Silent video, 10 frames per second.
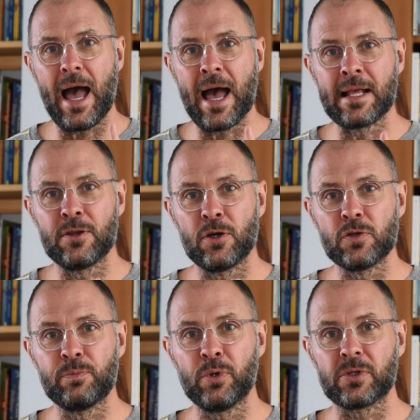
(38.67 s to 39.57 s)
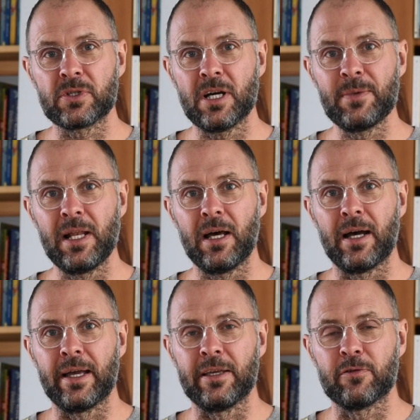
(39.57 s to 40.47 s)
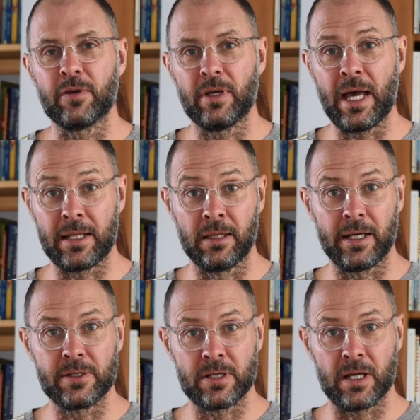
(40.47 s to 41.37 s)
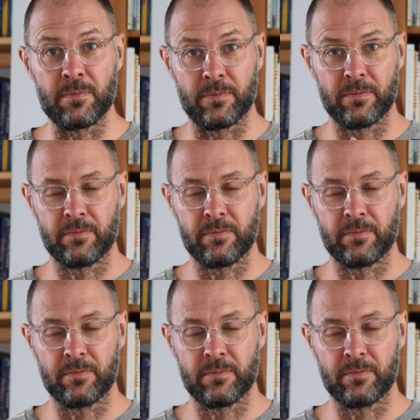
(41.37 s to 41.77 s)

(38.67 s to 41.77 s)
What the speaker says: And those books come alive at night time.